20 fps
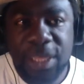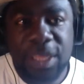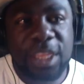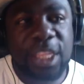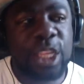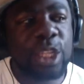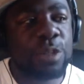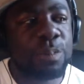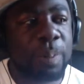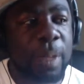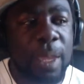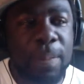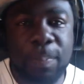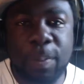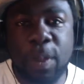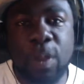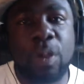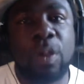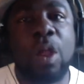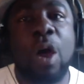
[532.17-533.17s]
These
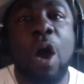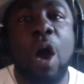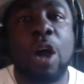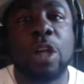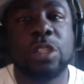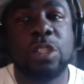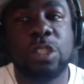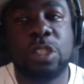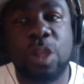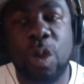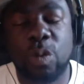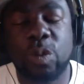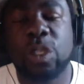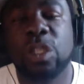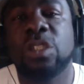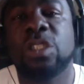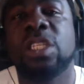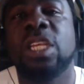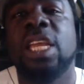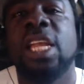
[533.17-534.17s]
people are
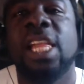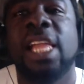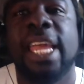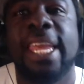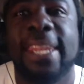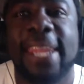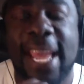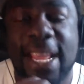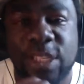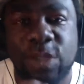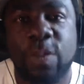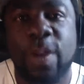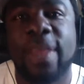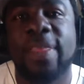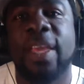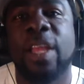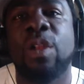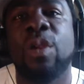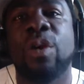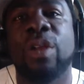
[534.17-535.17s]
soldiers, and that's why
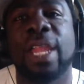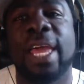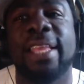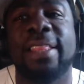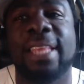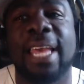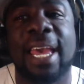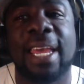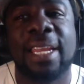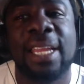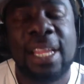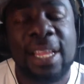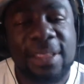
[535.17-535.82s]
they look like that.